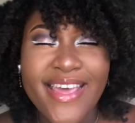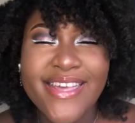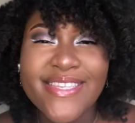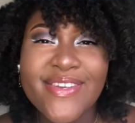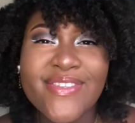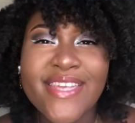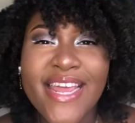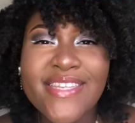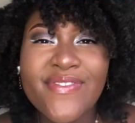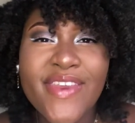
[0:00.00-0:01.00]
So
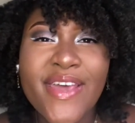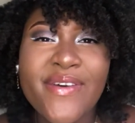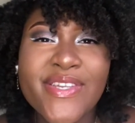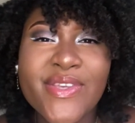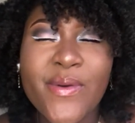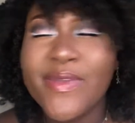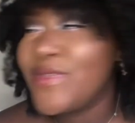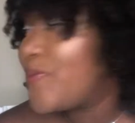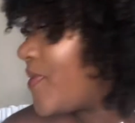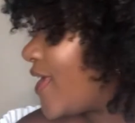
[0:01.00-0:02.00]
today's video is going
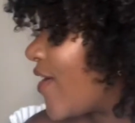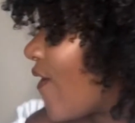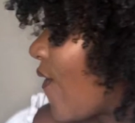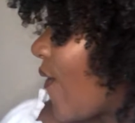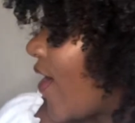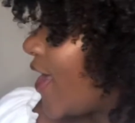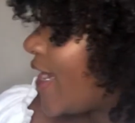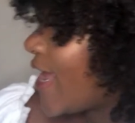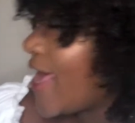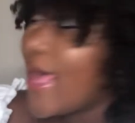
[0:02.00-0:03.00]
to be
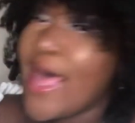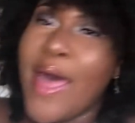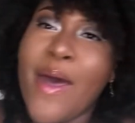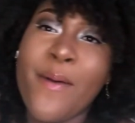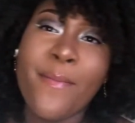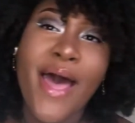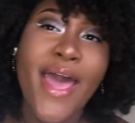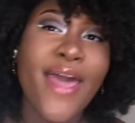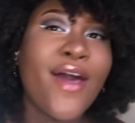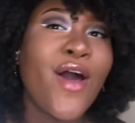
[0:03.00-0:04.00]
on
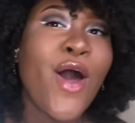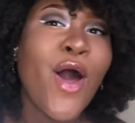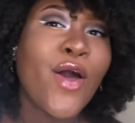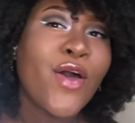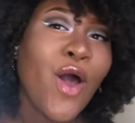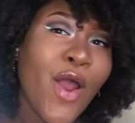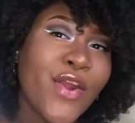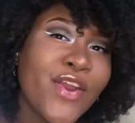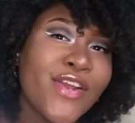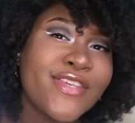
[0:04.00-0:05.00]
my
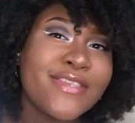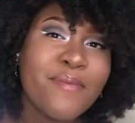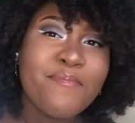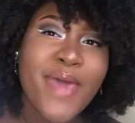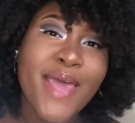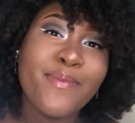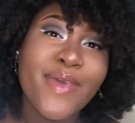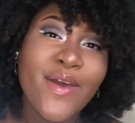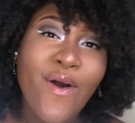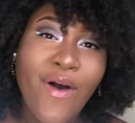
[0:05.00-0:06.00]
Carter's
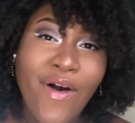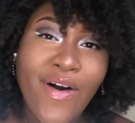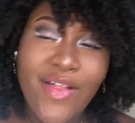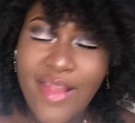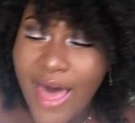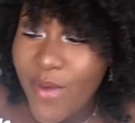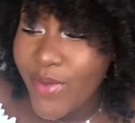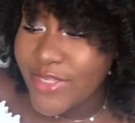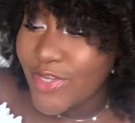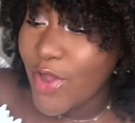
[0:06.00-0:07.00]
baby haul. I
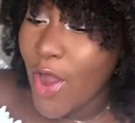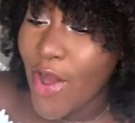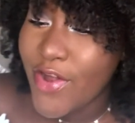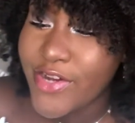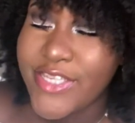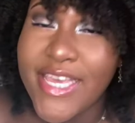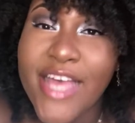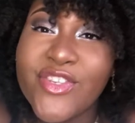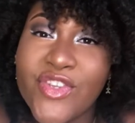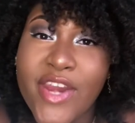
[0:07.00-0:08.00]
went to Carter's
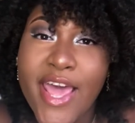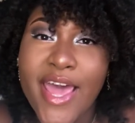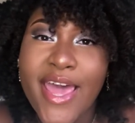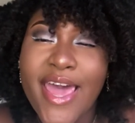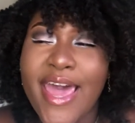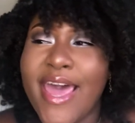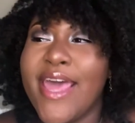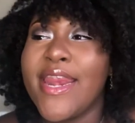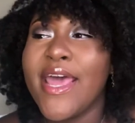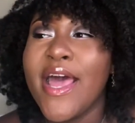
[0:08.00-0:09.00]
yesterday
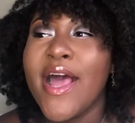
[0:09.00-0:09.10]
and